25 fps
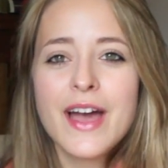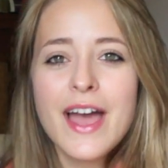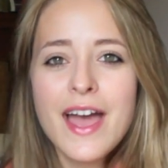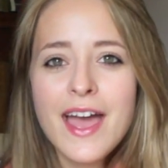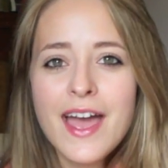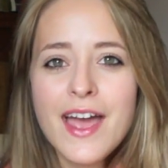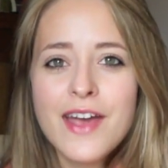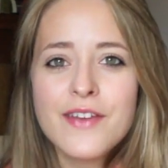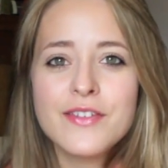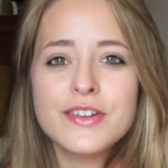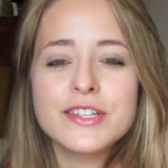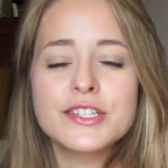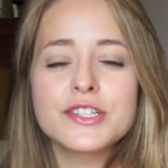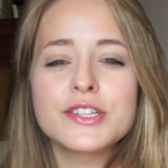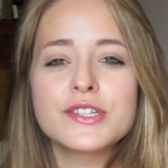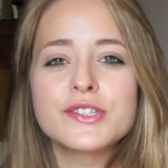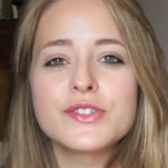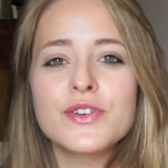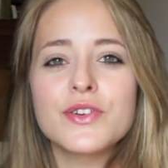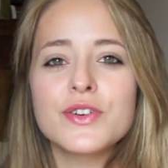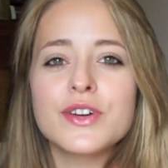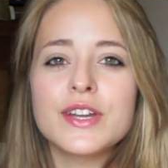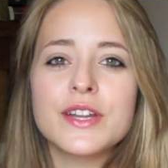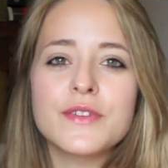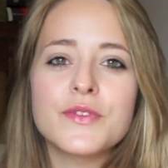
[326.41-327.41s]
hair, and it's just
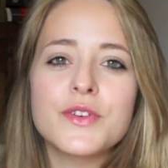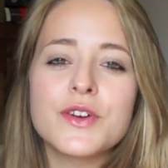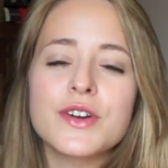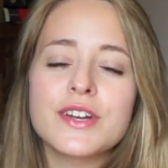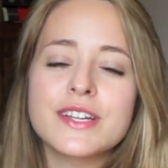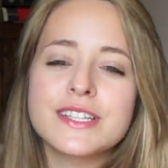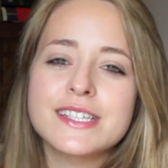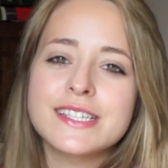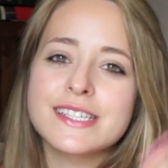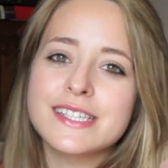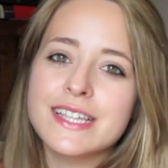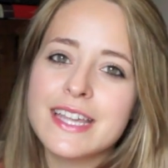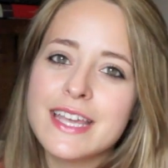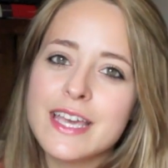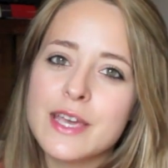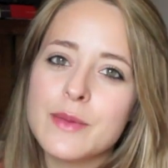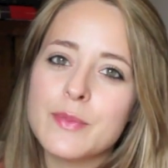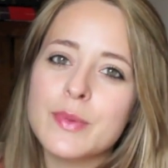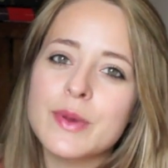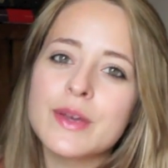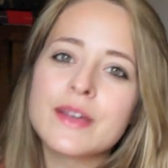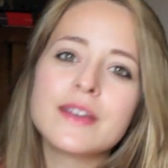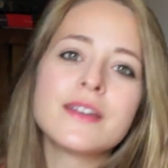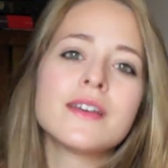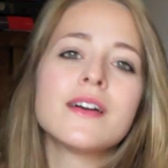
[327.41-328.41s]
not good. If you're going to
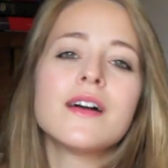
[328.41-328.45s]
sleep,